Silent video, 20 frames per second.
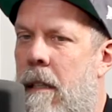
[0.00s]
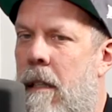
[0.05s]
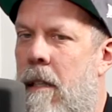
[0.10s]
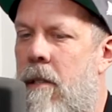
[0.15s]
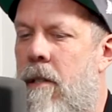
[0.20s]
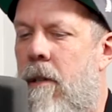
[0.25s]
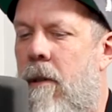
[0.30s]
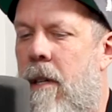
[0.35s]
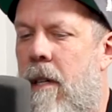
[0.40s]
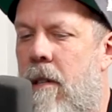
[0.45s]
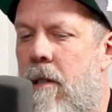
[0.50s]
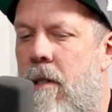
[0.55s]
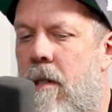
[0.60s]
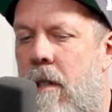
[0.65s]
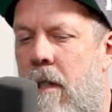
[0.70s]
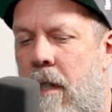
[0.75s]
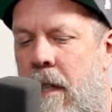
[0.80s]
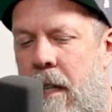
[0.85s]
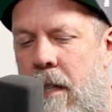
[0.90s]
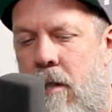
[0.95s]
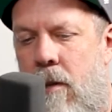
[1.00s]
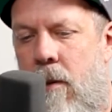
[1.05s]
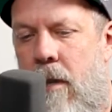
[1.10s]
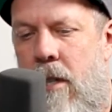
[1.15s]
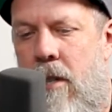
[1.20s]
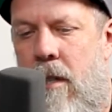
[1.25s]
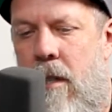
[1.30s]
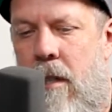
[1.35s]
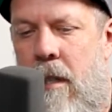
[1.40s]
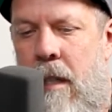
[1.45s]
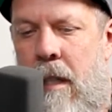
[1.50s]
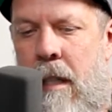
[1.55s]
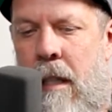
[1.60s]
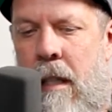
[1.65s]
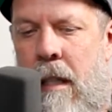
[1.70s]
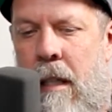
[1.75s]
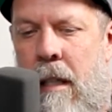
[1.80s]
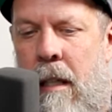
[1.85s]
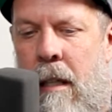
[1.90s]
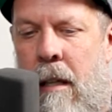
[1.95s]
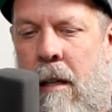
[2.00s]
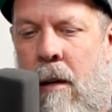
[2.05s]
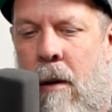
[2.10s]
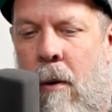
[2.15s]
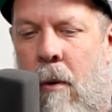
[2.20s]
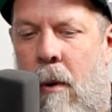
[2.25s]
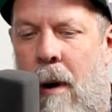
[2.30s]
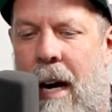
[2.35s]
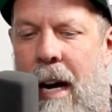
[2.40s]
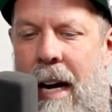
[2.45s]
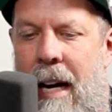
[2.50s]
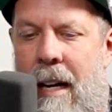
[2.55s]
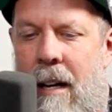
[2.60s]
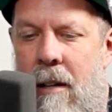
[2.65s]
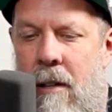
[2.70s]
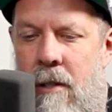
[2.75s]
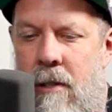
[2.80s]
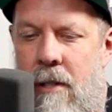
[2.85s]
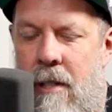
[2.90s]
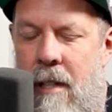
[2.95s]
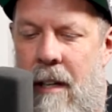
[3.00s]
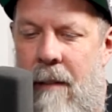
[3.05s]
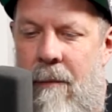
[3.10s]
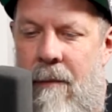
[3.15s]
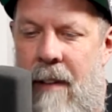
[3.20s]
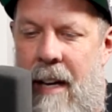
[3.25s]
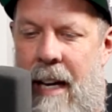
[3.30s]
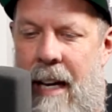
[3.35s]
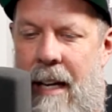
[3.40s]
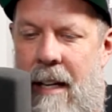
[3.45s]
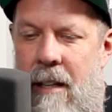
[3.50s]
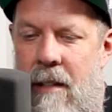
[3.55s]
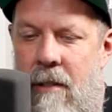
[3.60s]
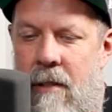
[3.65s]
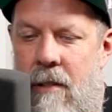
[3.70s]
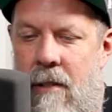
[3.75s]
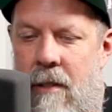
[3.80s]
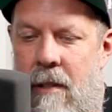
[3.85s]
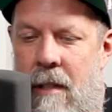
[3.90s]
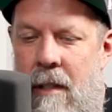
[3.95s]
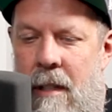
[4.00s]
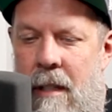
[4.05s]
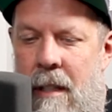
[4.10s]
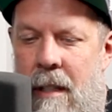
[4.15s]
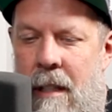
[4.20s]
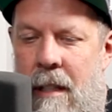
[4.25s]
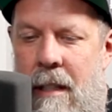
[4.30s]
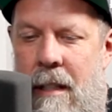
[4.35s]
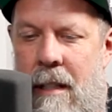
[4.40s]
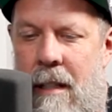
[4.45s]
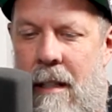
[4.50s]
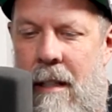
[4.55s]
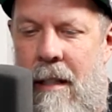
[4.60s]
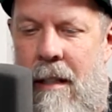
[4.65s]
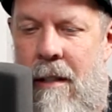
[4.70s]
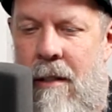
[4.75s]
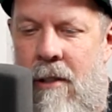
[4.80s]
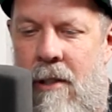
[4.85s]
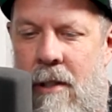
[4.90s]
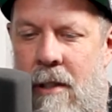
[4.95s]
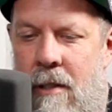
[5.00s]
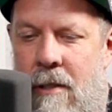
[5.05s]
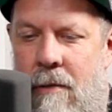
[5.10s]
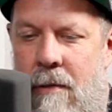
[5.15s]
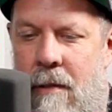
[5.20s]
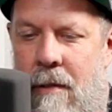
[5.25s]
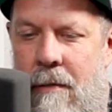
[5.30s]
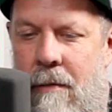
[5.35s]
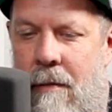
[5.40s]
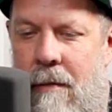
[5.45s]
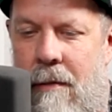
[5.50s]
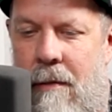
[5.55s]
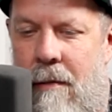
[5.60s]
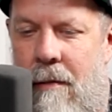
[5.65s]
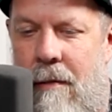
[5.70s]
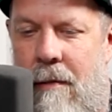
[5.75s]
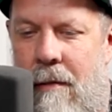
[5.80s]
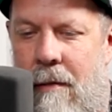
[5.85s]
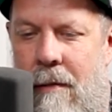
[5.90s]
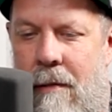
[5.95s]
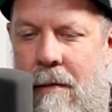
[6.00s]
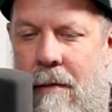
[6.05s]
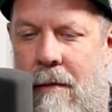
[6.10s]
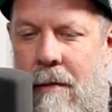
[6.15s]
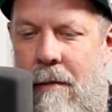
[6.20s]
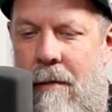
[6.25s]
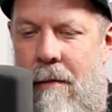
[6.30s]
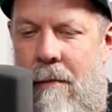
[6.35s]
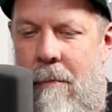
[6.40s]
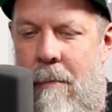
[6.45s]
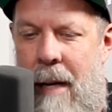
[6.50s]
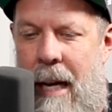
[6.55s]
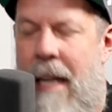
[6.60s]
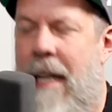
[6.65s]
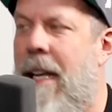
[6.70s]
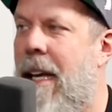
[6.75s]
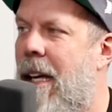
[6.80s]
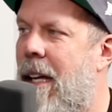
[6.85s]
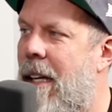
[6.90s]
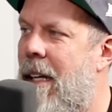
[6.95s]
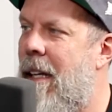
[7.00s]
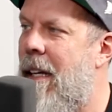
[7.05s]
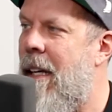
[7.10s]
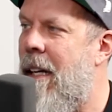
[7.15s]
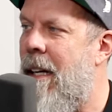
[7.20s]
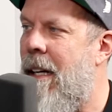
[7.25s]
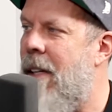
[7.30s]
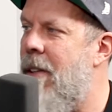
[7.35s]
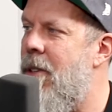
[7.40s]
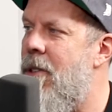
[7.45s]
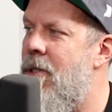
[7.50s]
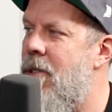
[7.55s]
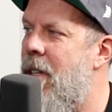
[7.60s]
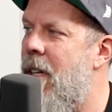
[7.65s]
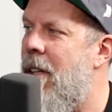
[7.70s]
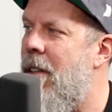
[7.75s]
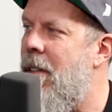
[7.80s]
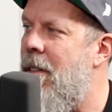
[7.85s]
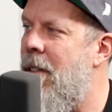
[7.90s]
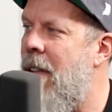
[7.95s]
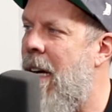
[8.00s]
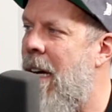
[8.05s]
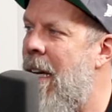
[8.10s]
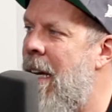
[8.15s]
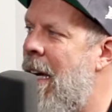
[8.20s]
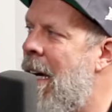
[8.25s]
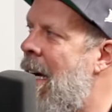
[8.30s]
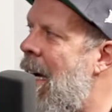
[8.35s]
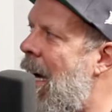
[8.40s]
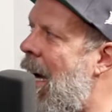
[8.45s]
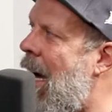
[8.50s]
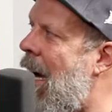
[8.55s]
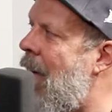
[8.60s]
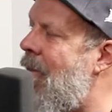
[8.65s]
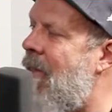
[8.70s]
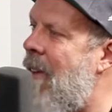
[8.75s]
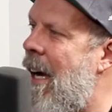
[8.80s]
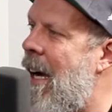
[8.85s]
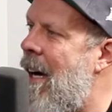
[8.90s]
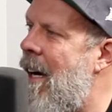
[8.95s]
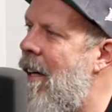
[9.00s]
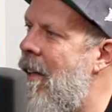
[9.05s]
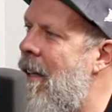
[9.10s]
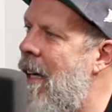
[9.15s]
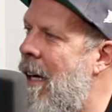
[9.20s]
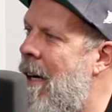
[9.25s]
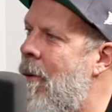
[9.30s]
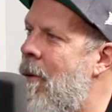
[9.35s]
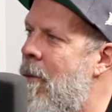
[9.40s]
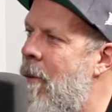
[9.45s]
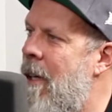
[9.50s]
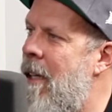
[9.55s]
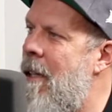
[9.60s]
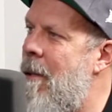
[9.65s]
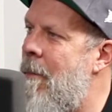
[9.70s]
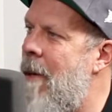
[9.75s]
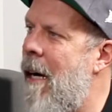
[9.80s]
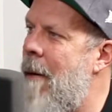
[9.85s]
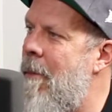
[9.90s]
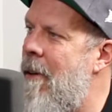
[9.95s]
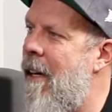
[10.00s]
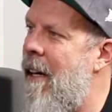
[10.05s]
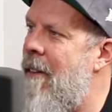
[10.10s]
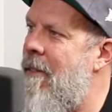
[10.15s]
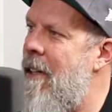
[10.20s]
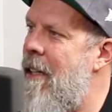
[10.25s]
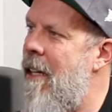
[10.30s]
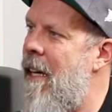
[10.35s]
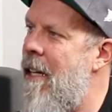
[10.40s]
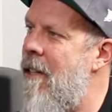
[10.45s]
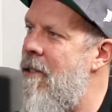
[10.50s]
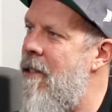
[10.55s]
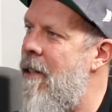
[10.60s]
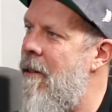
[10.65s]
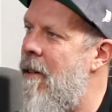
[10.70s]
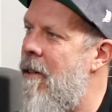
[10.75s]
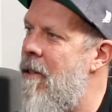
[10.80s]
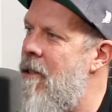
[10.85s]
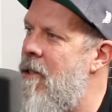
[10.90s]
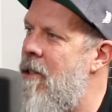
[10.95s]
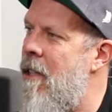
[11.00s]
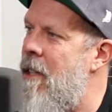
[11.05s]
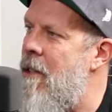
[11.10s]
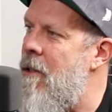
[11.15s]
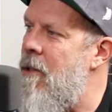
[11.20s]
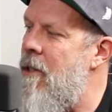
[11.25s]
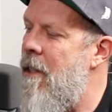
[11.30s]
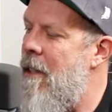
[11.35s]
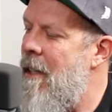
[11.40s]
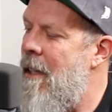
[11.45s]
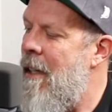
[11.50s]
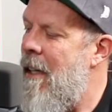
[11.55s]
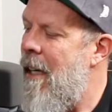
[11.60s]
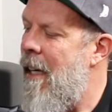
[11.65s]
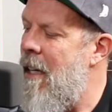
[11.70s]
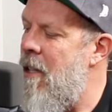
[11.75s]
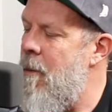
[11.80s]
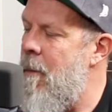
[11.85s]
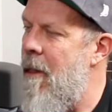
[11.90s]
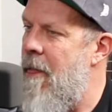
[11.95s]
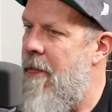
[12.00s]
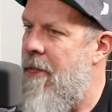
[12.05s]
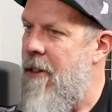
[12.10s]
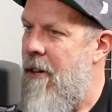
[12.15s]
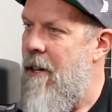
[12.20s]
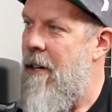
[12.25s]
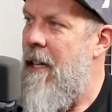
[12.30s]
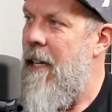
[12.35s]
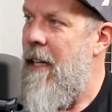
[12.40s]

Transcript: So here's the next question. Why are some vows just make it and others don't. Like I vowed I would read the Bible every day, zero excuse. It's been 30